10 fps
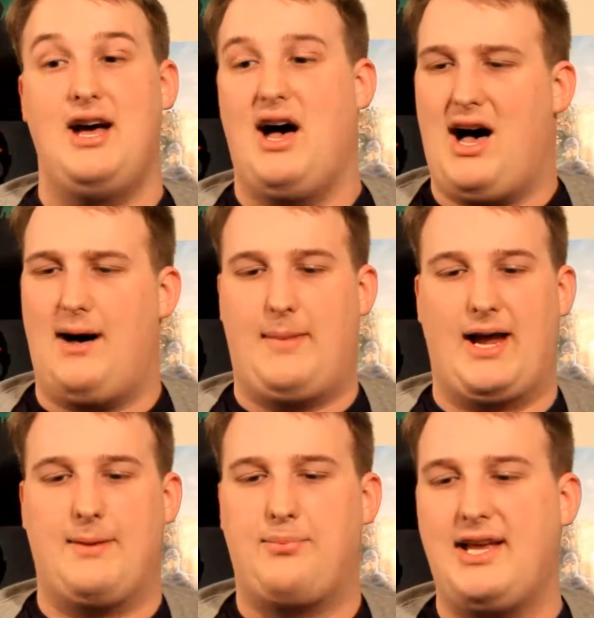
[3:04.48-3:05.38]
My
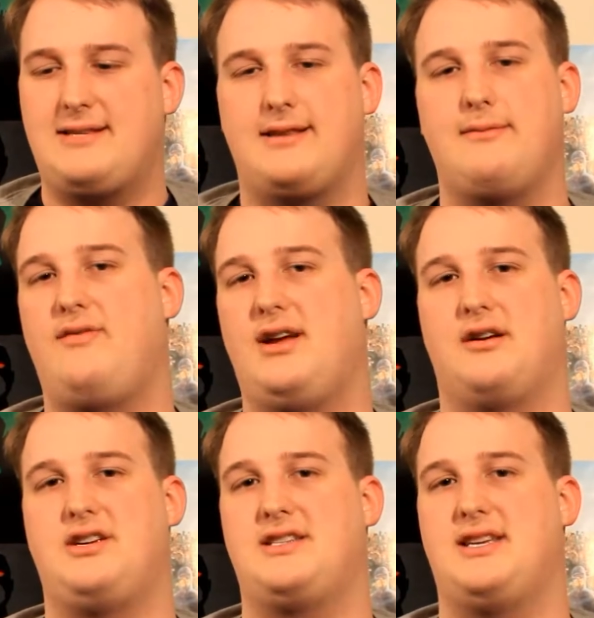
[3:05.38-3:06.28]
complaints about the movie are
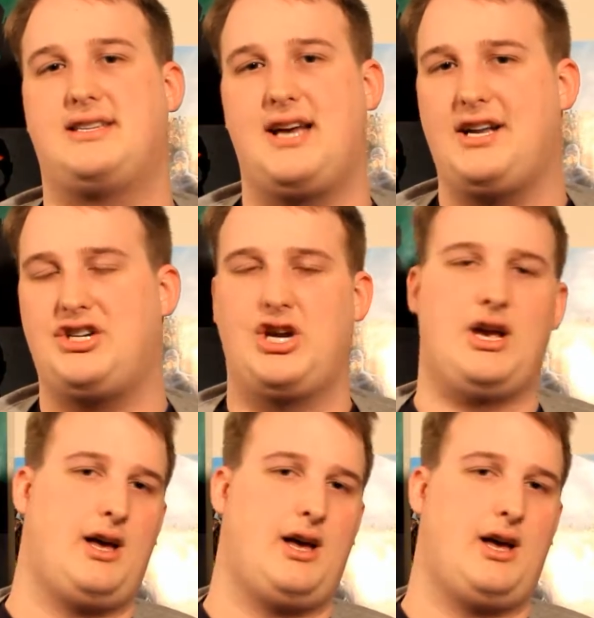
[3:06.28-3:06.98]
just as such.